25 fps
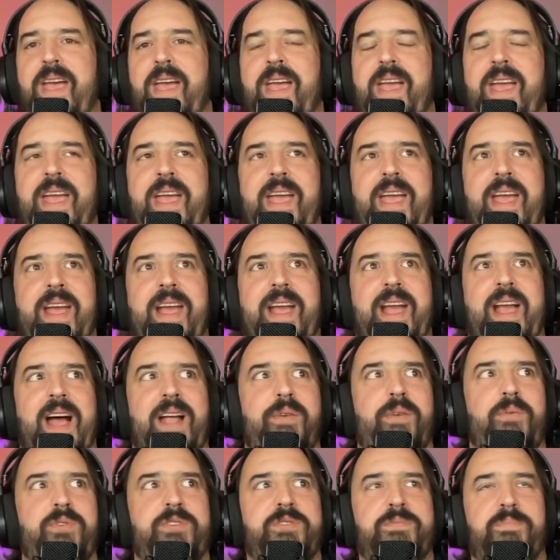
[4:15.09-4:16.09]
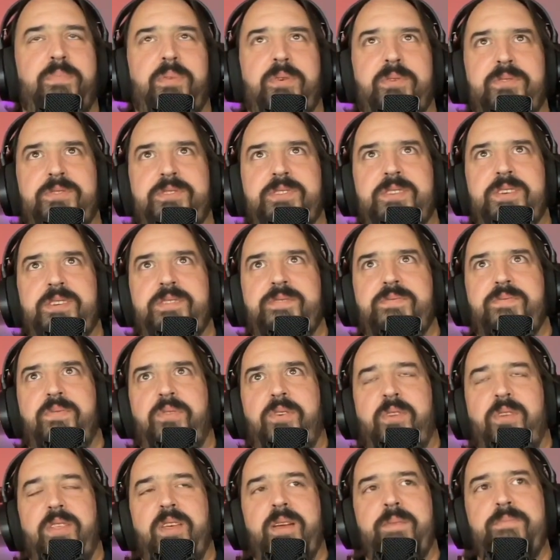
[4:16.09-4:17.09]
canned responses
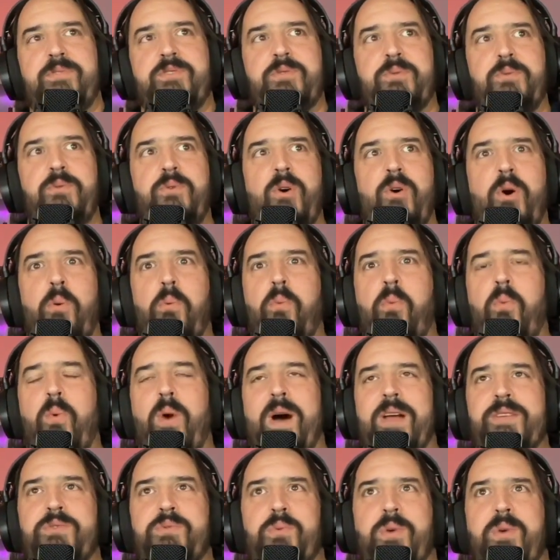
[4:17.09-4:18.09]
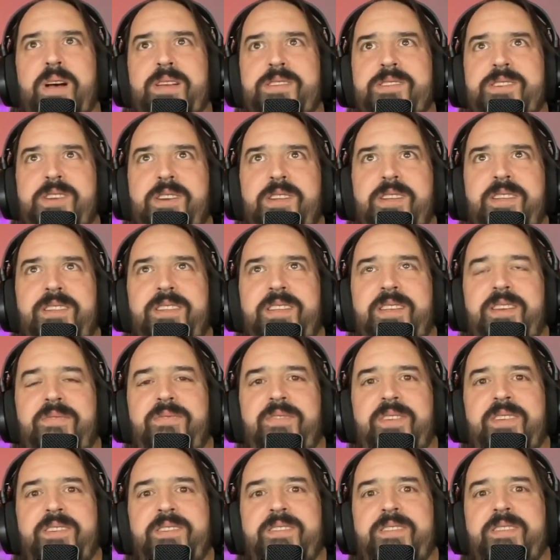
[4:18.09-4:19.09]
for them to know what to answer in
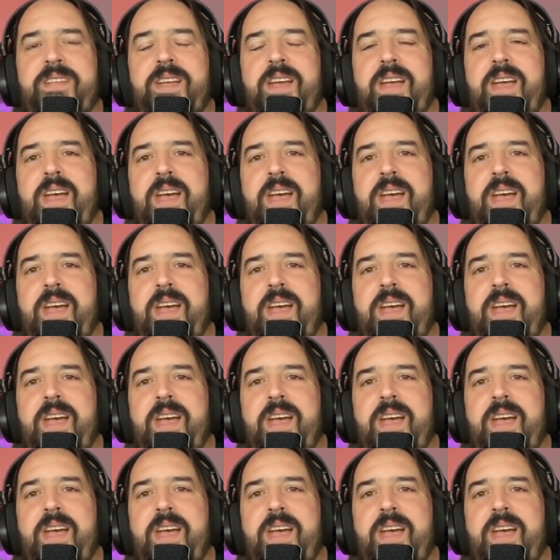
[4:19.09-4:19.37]
different